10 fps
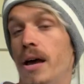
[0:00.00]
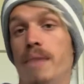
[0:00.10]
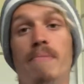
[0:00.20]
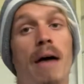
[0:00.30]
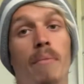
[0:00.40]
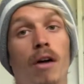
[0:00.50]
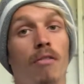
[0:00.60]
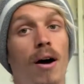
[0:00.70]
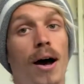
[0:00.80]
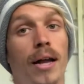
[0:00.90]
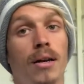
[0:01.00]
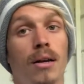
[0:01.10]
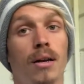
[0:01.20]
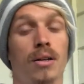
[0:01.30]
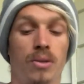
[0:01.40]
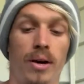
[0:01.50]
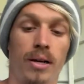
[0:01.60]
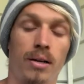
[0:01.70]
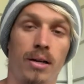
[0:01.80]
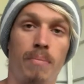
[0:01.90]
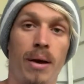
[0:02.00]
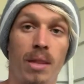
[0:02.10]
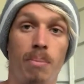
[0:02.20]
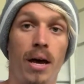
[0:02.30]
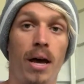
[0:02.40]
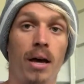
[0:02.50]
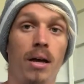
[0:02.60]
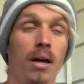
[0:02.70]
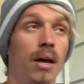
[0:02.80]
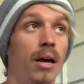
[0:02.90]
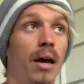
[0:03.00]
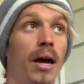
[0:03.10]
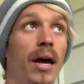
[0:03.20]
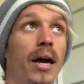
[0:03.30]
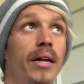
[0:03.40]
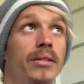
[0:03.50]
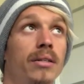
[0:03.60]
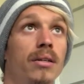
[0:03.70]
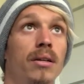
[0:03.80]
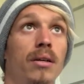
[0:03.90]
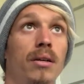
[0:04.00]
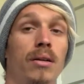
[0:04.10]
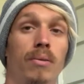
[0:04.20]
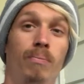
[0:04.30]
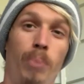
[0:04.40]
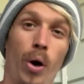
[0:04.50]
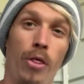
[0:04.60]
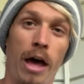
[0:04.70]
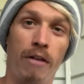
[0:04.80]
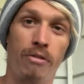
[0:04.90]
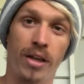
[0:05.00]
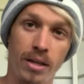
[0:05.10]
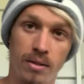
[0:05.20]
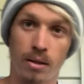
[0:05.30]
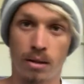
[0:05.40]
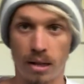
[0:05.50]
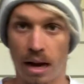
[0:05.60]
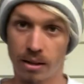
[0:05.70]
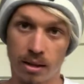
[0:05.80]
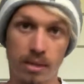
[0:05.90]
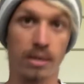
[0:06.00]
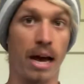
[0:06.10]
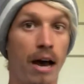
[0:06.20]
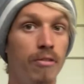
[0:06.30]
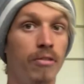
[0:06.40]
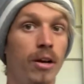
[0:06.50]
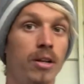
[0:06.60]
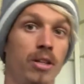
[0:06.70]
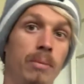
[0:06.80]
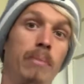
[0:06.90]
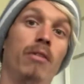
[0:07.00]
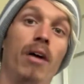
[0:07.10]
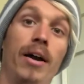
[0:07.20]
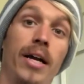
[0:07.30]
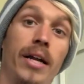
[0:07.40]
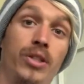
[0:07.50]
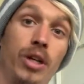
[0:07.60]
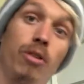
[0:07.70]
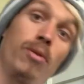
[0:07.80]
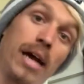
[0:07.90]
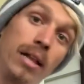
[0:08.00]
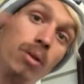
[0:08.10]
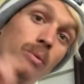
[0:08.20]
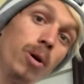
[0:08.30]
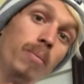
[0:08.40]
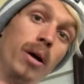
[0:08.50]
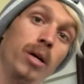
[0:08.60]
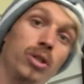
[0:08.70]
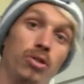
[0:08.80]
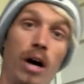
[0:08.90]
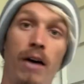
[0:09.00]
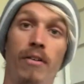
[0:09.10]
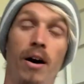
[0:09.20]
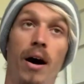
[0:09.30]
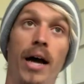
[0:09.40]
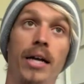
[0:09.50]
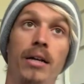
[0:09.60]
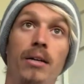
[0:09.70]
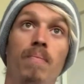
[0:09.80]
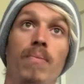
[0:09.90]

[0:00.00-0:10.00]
and map my ride. So I compare the pair, and both have things that the other doesn't have. So map my ride, I can actually create the route. Strava, I can